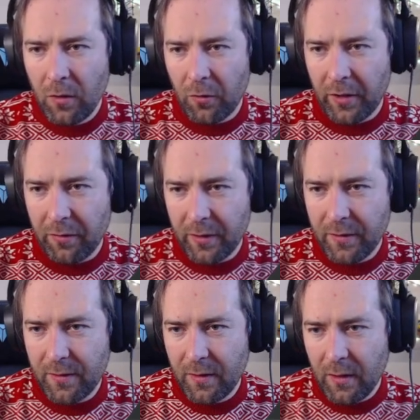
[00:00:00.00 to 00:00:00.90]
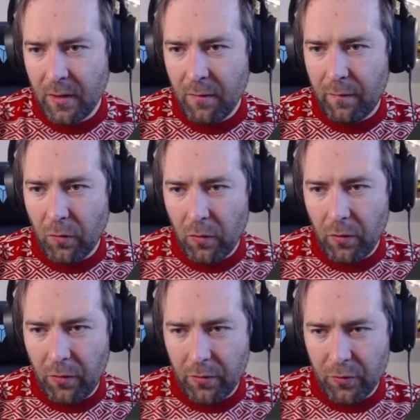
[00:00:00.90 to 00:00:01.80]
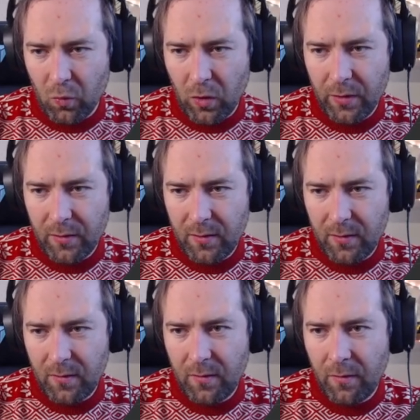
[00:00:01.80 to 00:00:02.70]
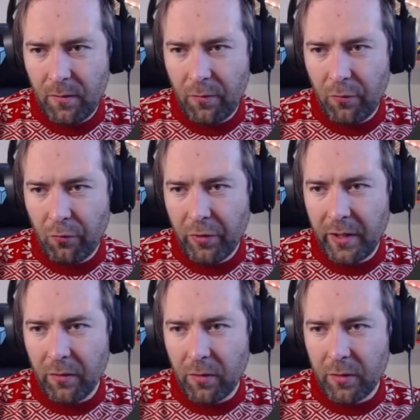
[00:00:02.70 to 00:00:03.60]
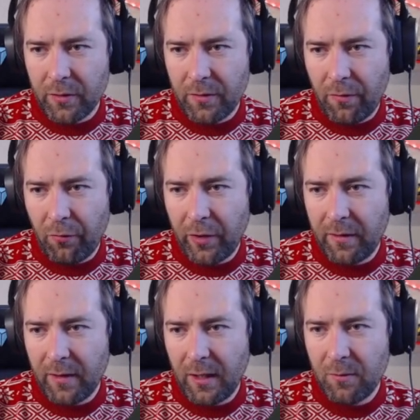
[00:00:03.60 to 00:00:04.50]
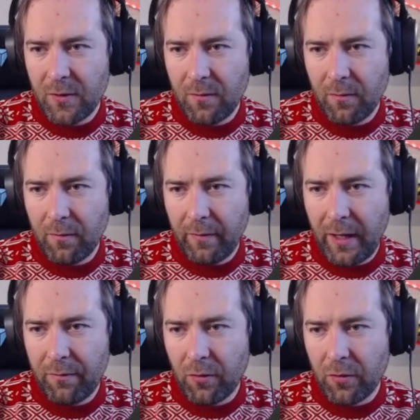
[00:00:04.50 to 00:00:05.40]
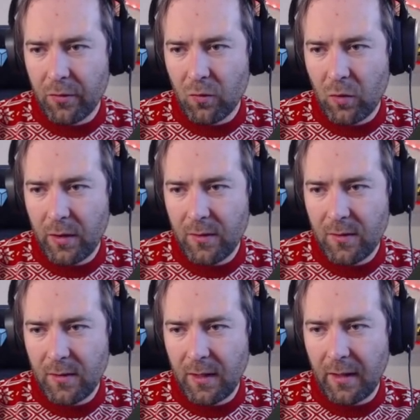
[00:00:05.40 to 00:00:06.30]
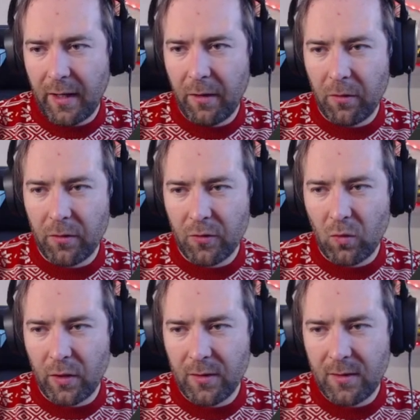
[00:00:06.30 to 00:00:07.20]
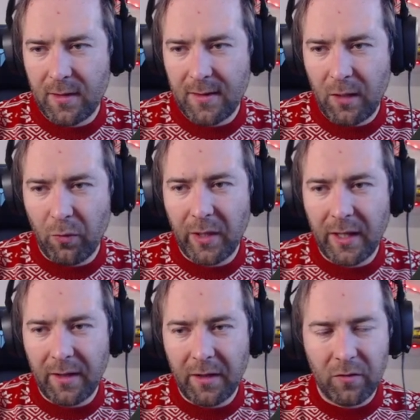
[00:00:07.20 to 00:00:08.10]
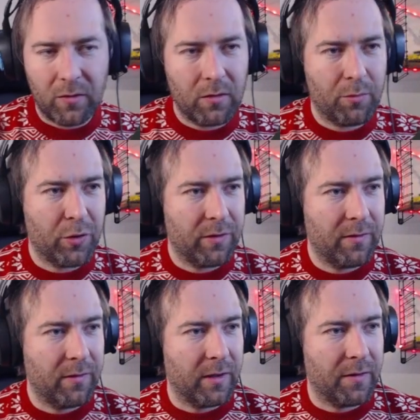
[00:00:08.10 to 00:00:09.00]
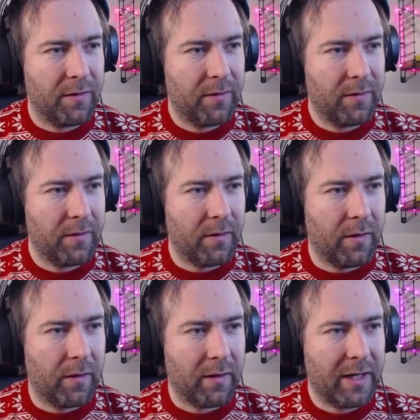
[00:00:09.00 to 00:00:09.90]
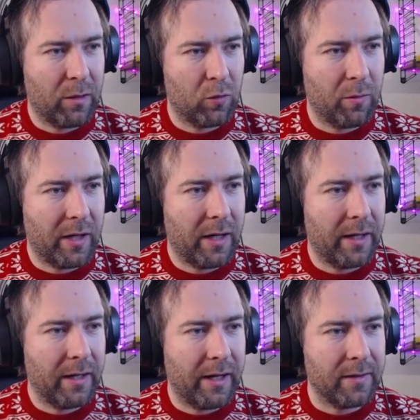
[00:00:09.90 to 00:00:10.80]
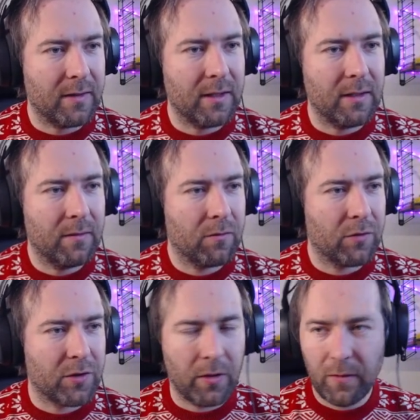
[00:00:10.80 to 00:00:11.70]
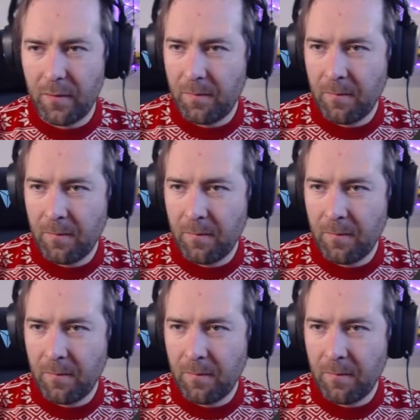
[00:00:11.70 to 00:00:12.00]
There it is. 4 occurs once, 3 occurs 3 times, 5 occurs once, and 9 occurs once. That's how we can interpret this count by ID result.